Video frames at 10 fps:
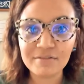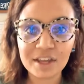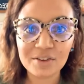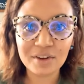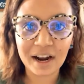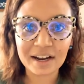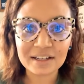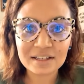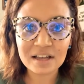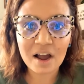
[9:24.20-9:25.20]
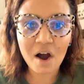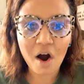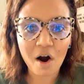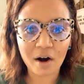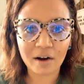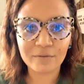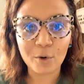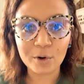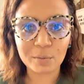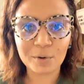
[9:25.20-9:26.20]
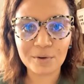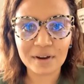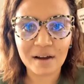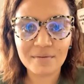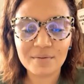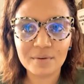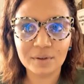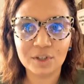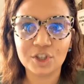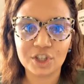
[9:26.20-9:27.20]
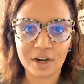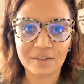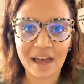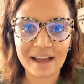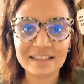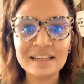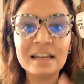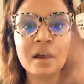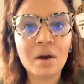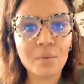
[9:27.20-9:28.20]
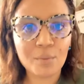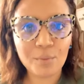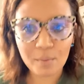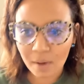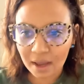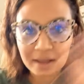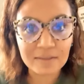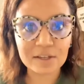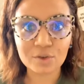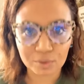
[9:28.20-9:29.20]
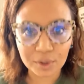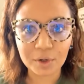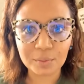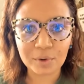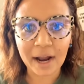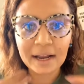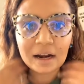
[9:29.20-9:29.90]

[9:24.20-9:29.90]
that you guys are vulnerable enough to share that in this group, right?